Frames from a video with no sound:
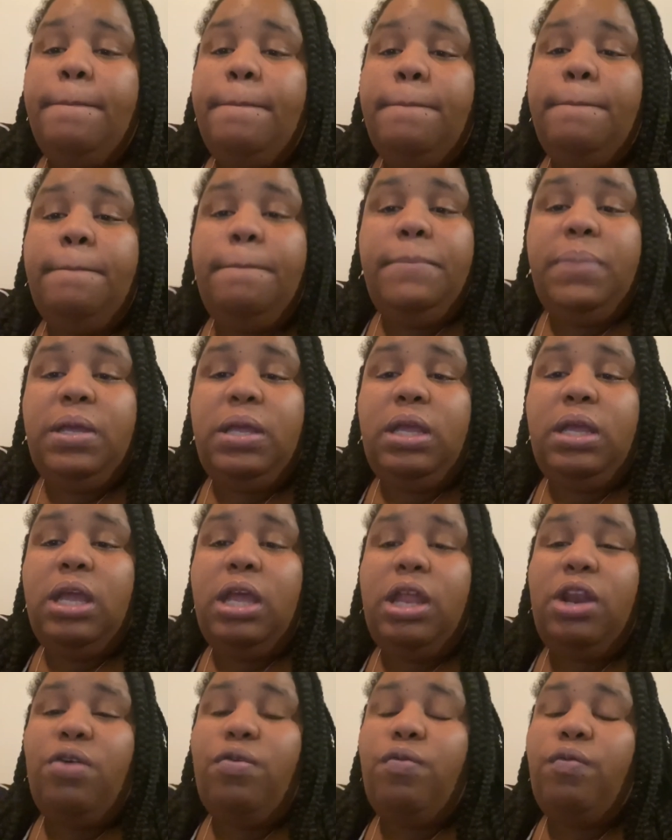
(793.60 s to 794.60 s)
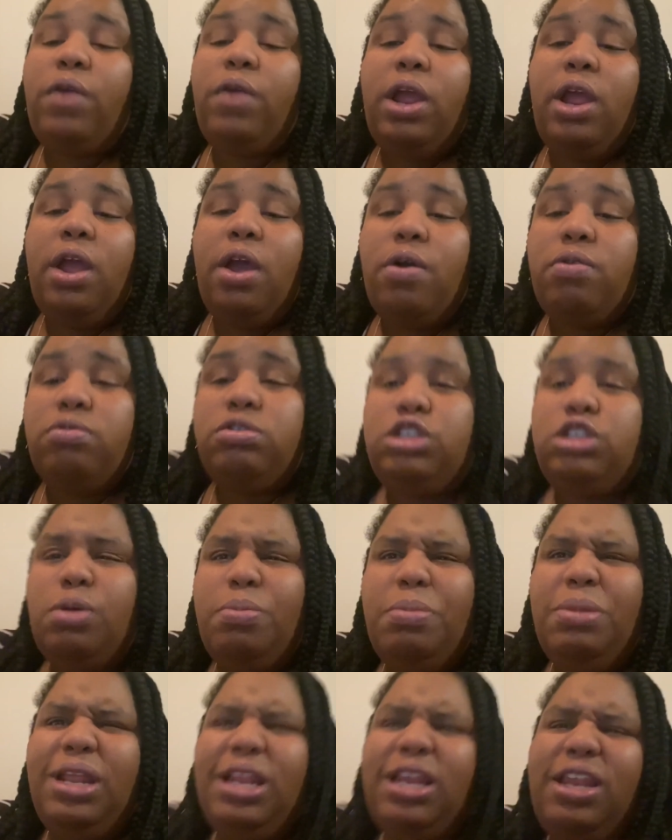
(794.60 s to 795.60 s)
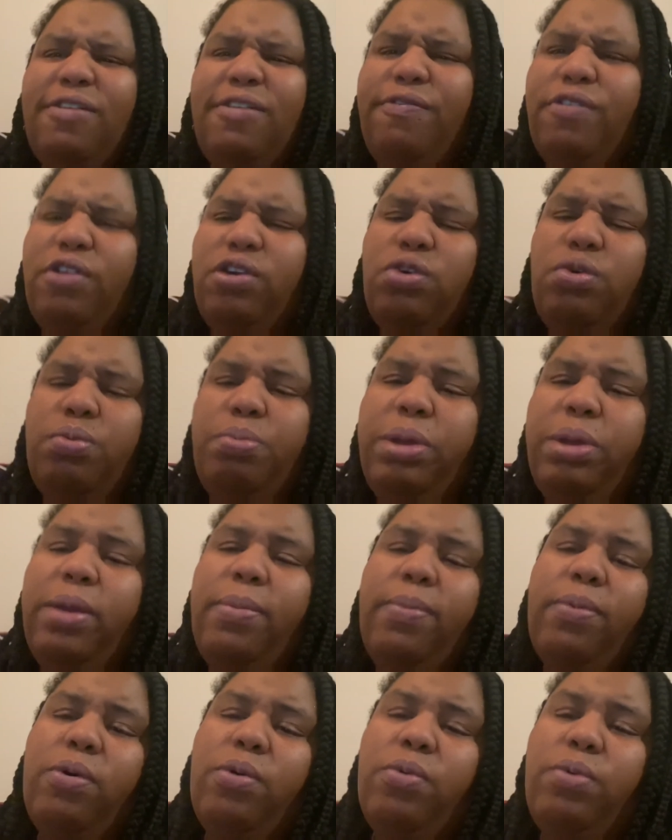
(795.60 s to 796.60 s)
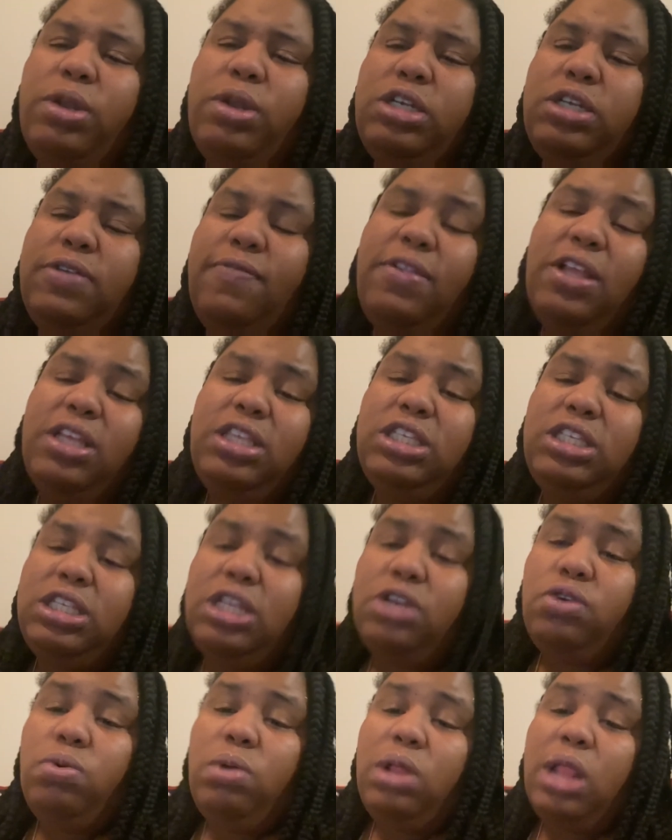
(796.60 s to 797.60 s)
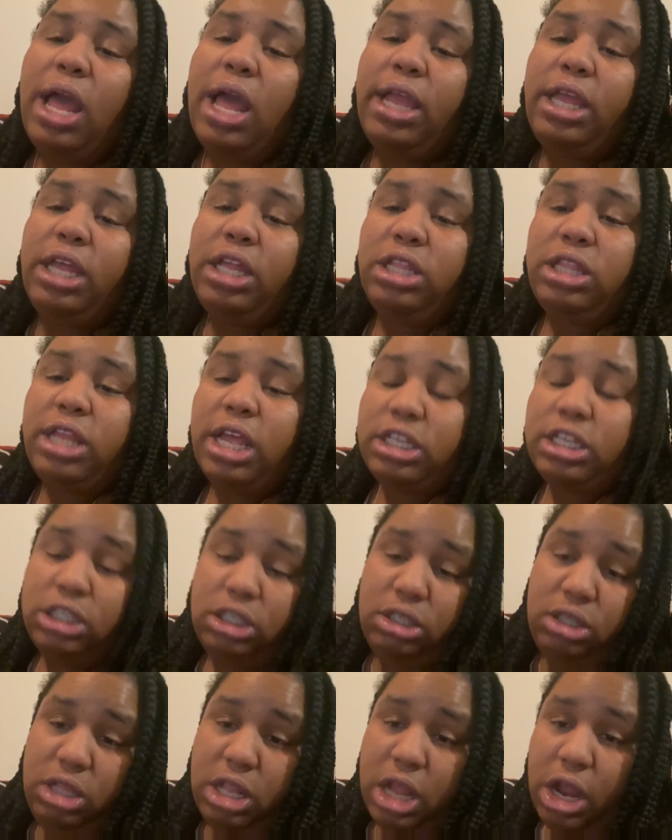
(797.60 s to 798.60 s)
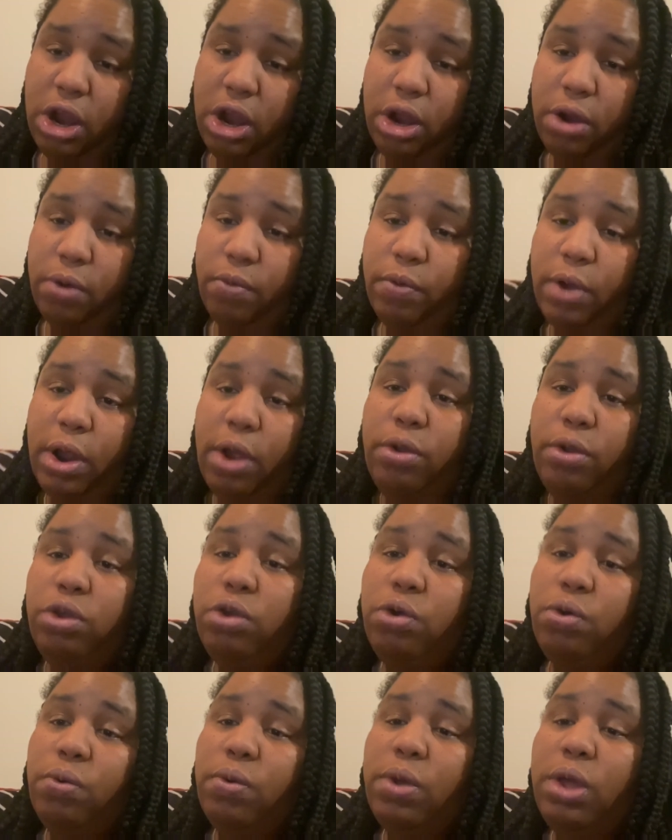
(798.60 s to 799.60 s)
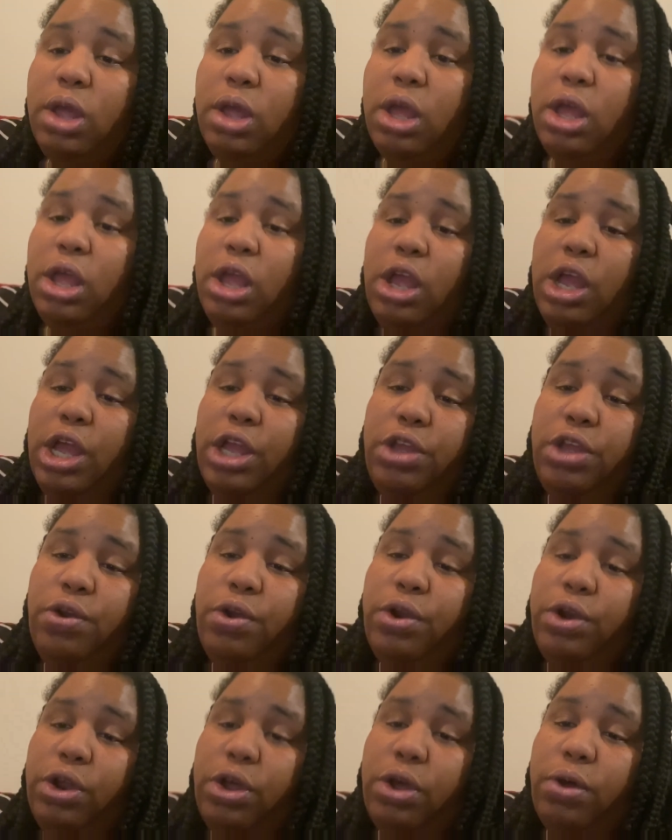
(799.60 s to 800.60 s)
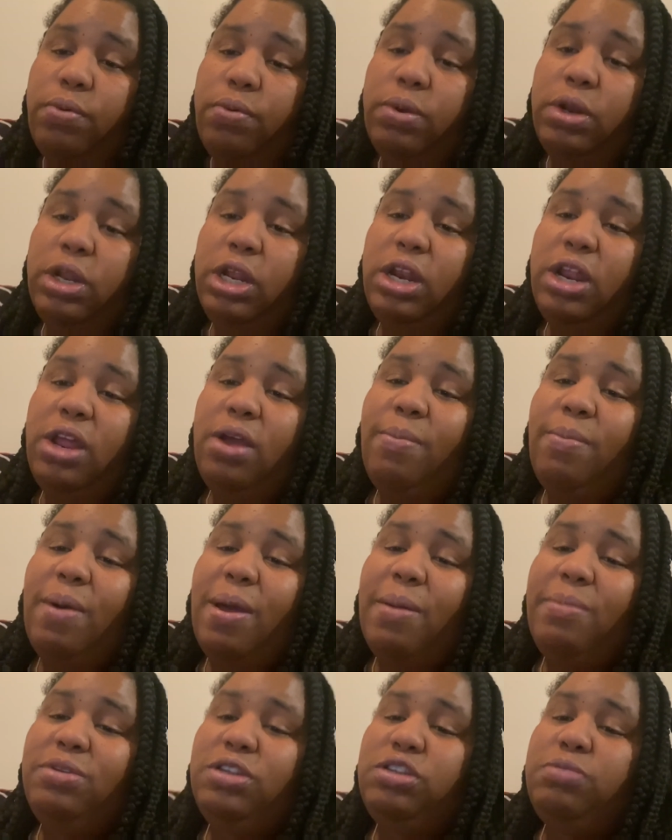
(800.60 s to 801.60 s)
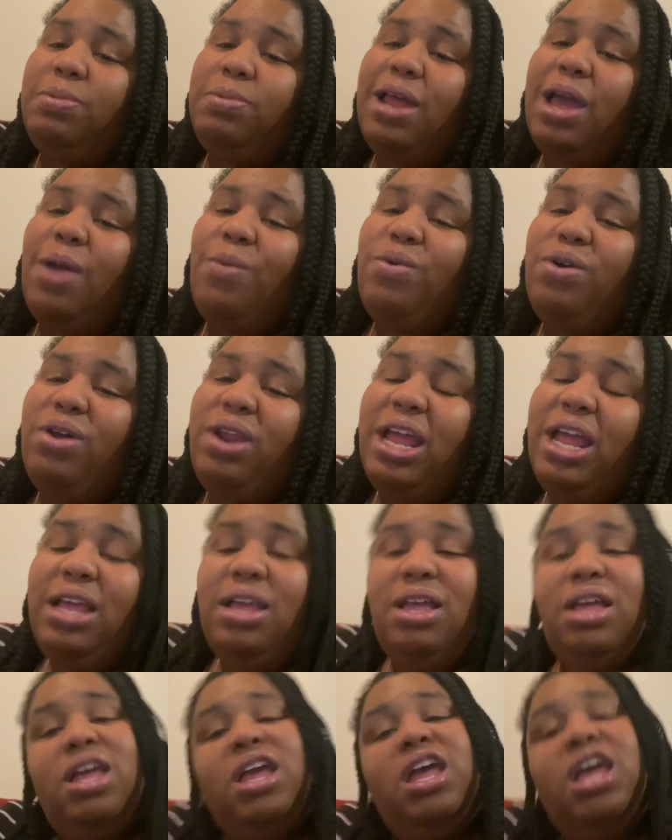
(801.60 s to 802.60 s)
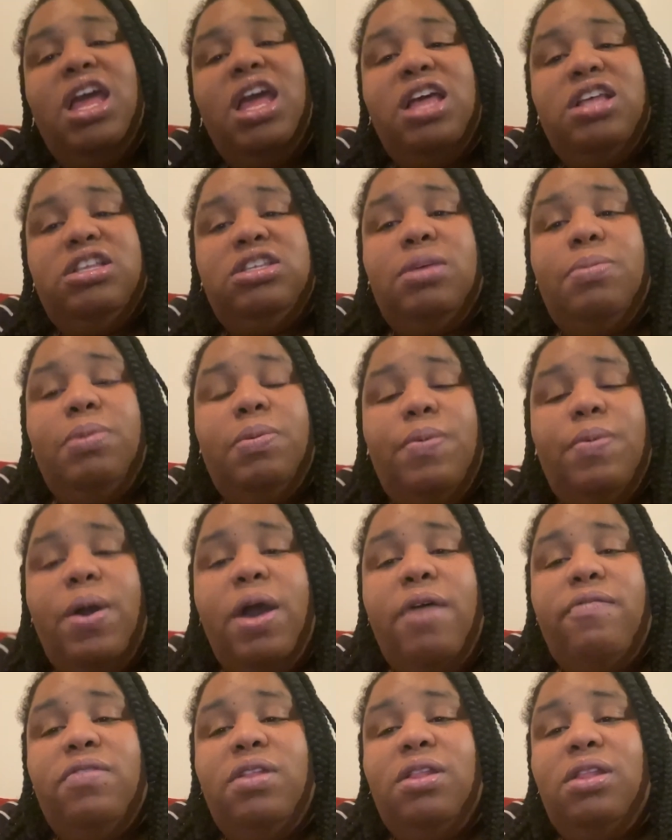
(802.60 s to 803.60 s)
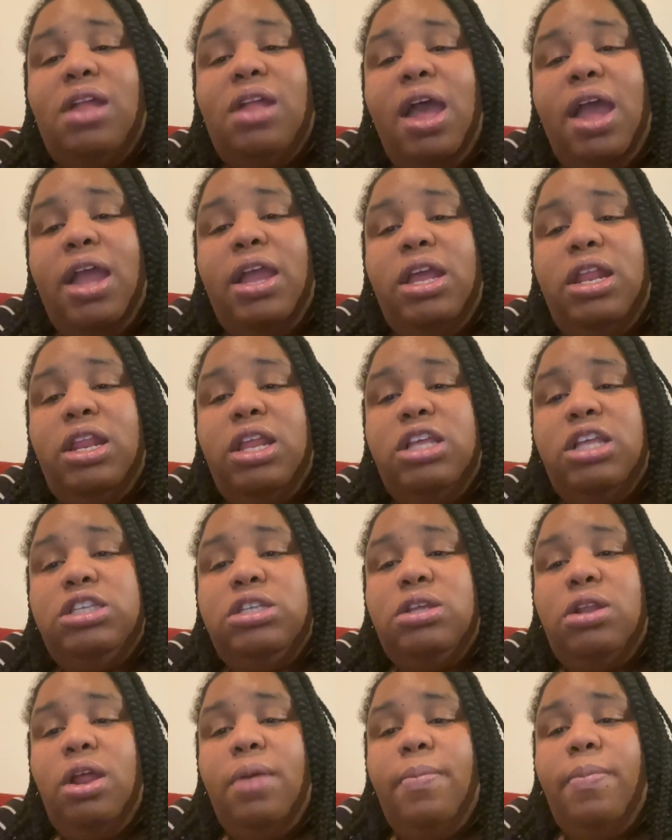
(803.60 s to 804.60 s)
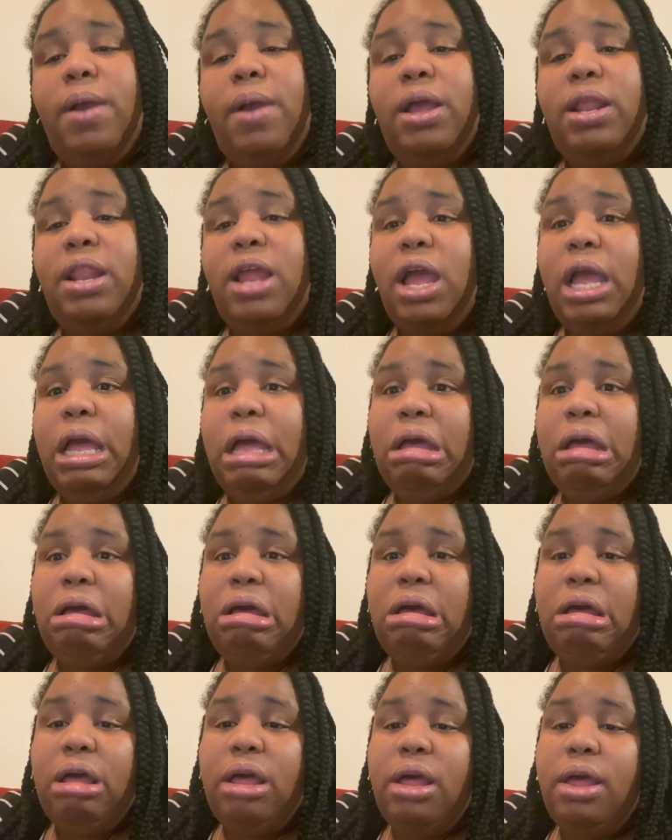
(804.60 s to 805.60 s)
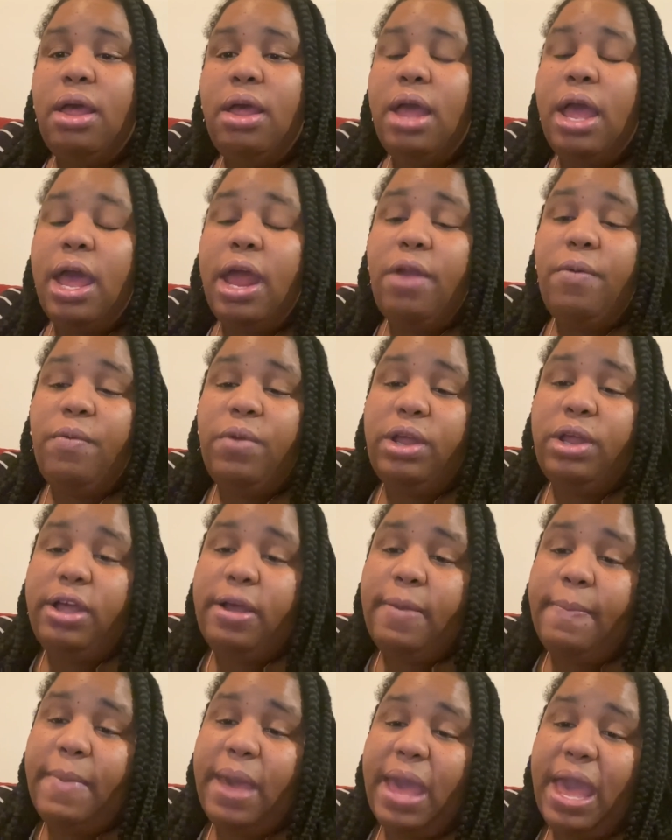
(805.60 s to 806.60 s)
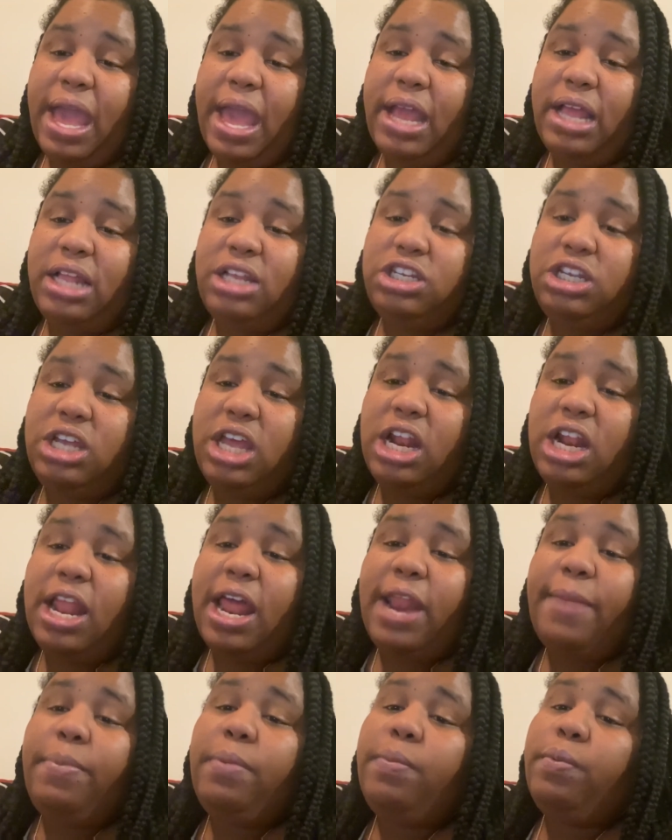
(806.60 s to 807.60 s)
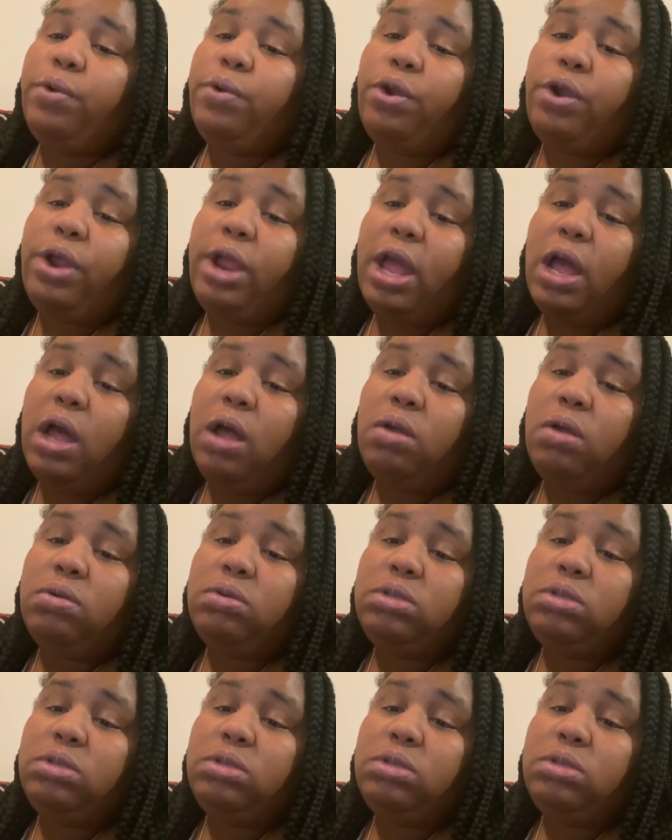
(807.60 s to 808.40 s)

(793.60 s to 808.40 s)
being around so many different new people, which if this is a new client, that's they're around you and you're no. And then they'll probably just be like, well, some people have anxiety, so they're probably like, I don't want to come back. She had a lot of people in her house,